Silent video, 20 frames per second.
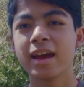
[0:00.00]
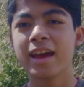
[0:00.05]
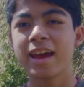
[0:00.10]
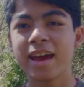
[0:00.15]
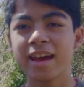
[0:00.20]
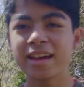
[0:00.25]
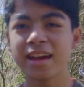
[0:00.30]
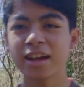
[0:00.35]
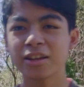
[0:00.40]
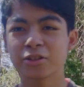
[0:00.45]

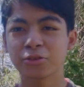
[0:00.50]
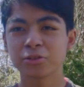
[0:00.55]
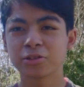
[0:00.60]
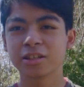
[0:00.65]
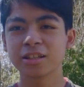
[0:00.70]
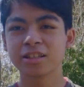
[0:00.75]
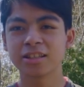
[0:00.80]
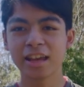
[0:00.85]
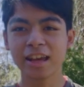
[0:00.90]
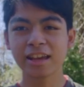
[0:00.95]
Hey guys, so
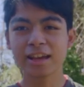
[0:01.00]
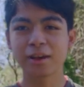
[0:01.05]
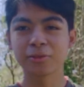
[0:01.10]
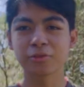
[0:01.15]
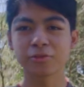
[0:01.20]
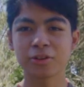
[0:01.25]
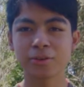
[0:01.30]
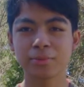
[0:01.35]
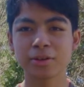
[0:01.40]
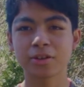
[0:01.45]
today I'm
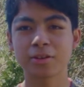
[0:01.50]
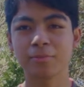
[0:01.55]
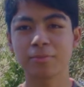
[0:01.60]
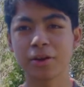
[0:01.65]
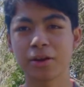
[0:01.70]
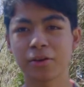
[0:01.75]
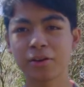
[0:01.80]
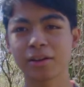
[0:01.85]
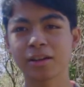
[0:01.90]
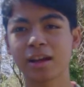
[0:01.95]
going to be
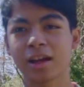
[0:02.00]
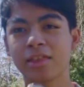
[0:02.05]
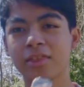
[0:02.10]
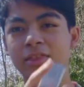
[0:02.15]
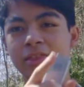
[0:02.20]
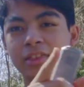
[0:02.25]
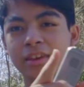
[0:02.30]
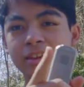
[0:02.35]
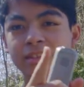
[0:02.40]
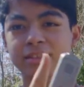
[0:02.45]
comparing
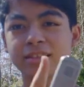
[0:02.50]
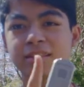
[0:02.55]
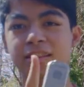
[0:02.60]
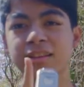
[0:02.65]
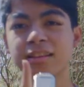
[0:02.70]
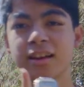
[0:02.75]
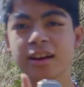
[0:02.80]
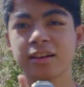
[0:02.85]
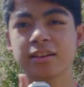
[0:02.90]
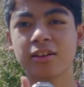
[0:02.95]
this
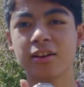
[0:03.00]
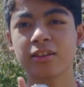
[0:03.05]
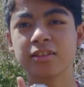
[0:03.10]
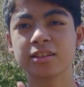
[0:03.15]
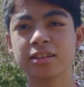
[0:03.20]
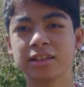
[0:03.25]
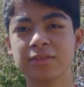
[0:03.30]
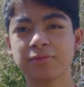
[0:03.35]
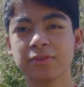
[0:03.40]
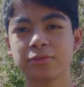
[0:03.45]
Nikon
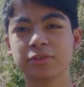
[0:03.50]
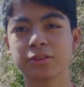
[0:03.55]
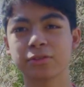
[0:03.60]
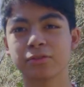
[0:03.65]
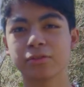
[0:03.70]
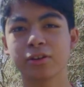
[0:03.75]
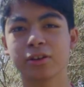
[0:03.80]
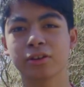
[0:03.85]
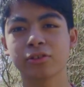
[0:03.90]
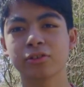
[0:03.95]
D
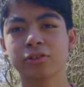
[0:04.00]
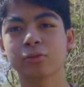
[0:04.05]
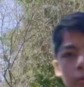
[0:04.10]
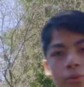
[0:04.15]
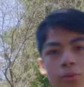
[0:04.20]
fifty-three hundred